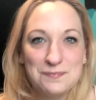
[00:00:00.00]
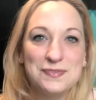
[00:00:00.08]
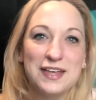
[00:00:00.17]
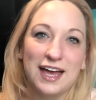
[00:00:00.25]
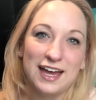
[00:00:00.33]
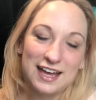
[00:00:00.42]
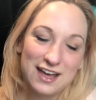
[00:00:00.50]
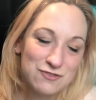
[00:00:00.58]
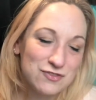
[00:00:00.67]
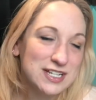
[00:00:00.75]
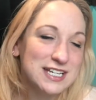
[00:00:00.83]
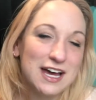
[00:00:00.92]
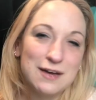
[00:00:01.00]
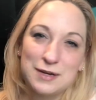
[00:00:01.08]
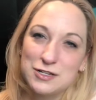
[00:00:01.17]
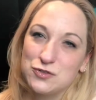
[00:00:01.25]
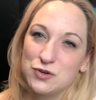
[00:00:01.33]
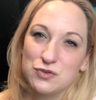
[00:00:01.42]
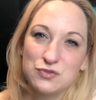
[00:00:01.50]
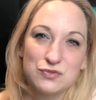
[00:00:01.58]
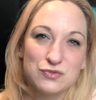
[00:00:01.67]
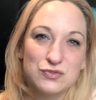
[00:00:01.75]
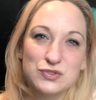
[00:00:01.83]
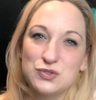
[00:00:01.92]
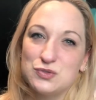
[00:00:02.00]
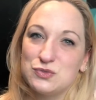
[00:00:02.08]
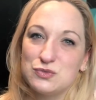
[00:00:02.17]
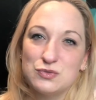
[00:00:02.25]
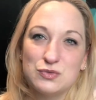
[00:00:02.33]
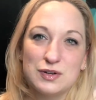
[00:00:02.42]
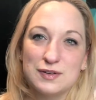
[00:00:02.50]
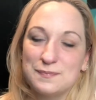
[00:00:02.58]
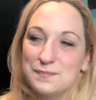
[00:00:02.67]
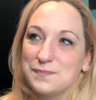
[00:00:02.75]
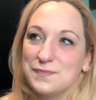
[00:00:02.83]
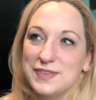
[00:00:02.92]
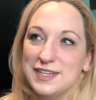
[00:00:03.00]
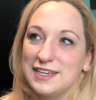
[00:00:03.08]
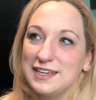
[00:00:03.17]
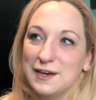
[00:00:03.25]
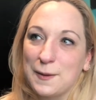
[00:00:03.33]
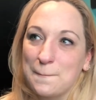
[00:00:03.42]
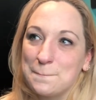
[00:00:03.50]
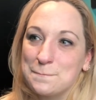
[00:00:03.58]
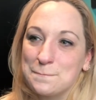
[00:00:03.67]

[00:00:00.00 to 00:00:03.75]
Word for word: Uh, every time I drove to the um,